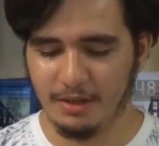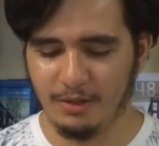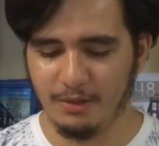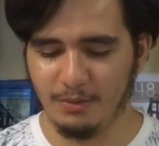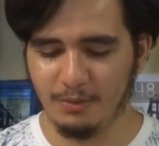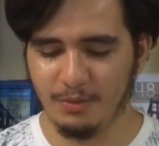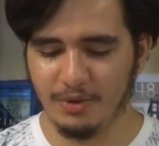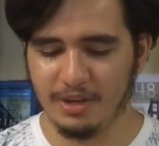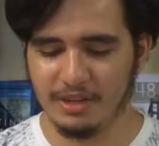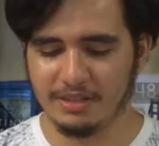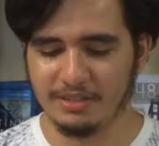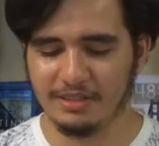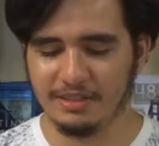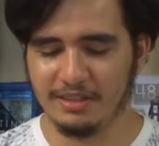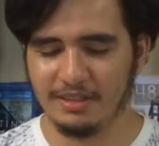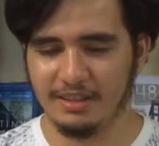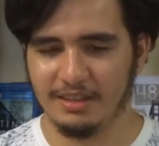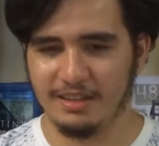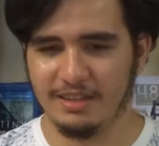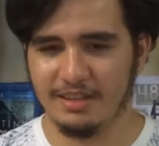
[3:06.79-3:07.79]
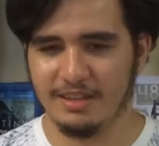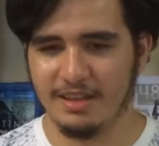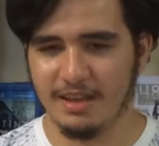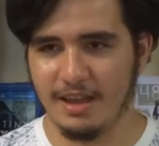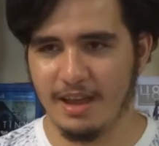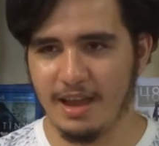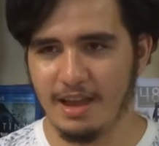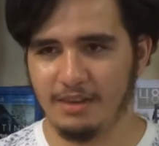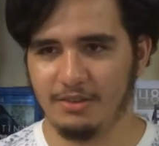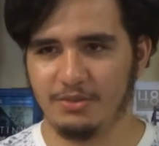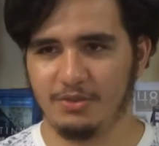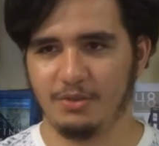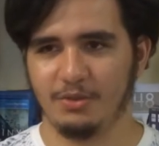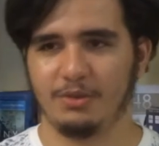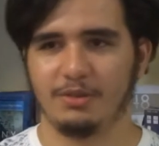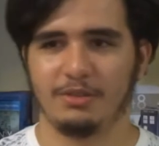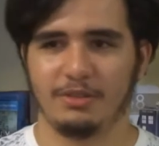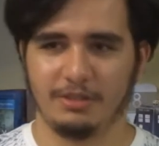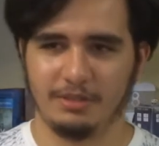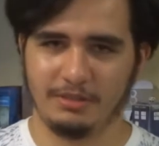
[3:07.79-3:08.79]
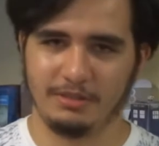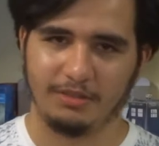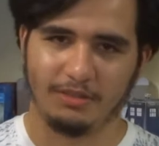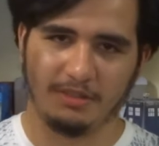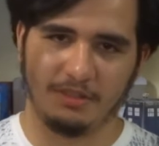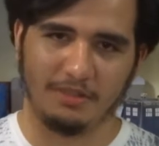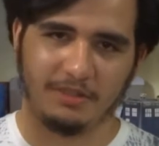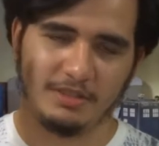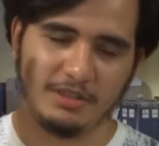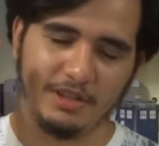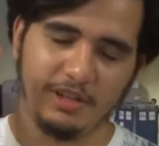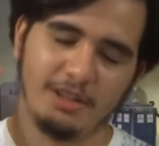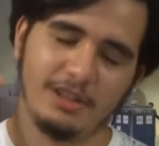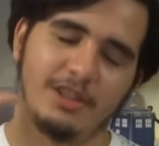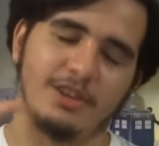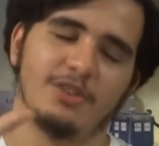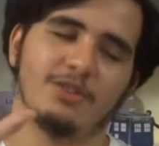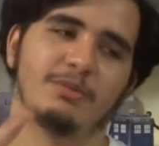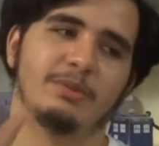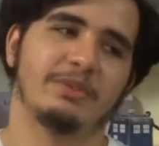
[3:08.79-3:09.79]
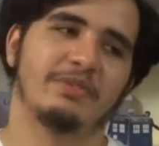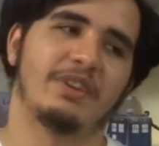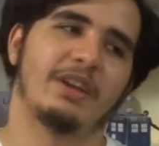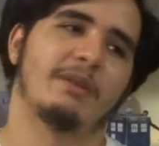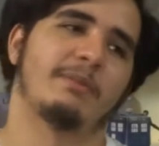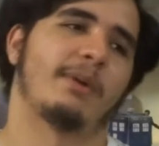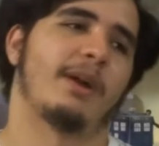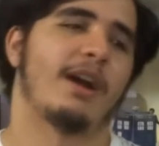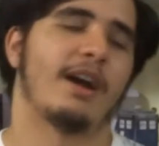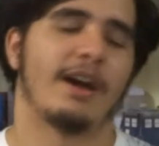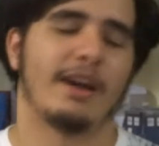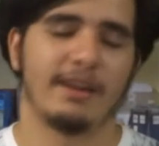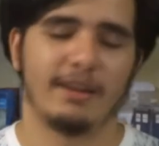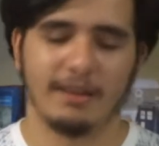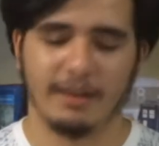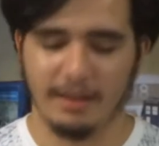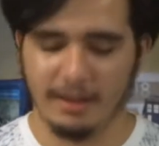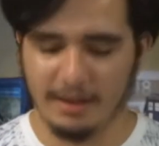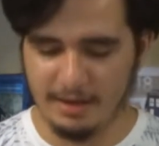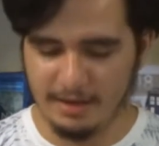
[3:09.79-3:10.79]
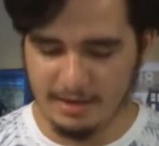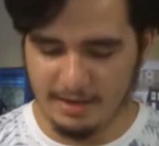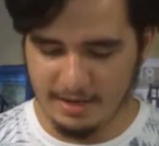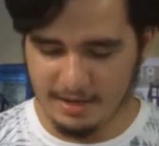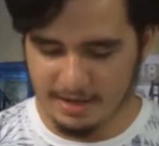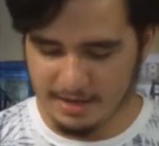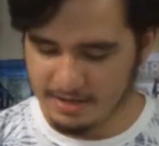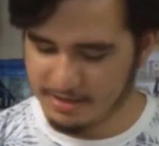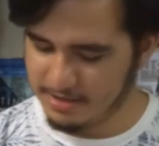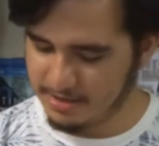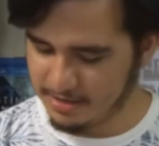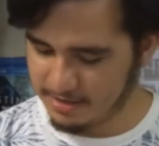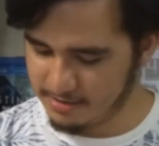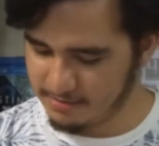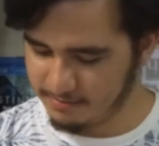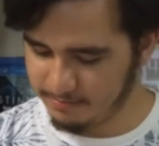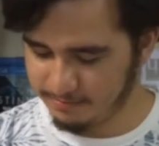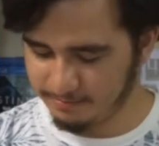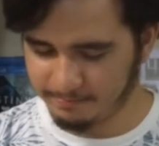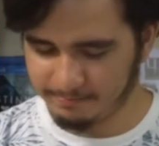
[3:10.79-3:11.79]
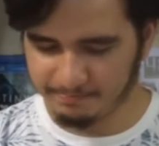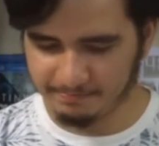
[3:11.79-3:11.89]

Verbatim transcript: Went into the actual globe of Epcot, and um,